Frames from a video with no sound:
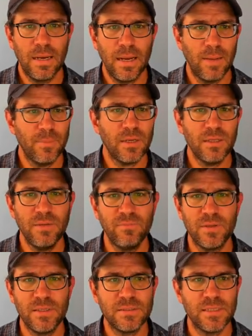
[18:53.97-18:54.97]
I'm going to leave
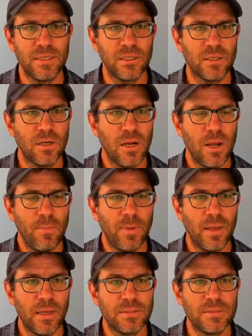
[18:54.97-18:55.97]
these here
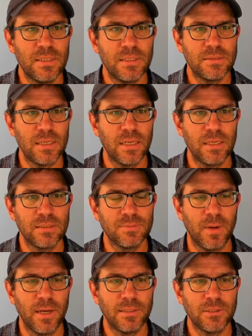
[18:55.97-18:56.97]
because this is
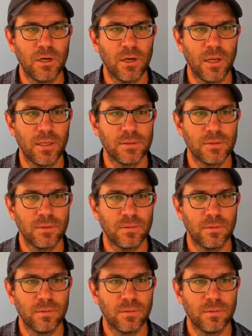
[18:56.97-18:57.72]
my target,